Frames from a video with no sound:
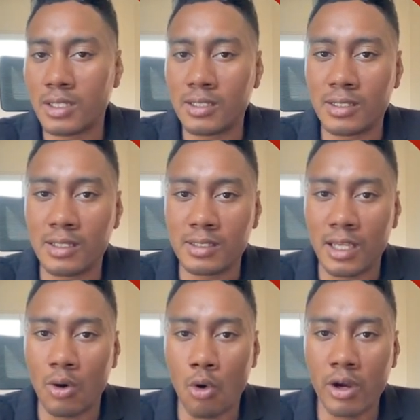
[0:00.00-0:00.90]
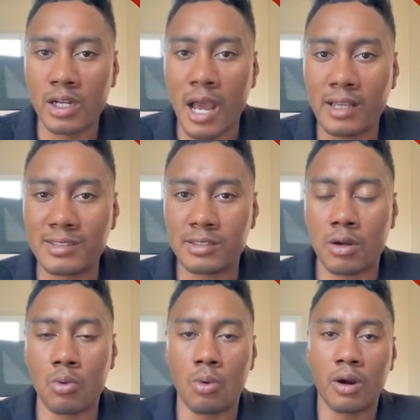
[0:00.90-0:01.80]
does is it organizes
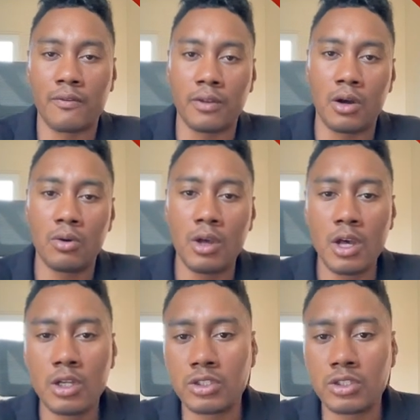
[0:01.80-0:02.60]
our workflow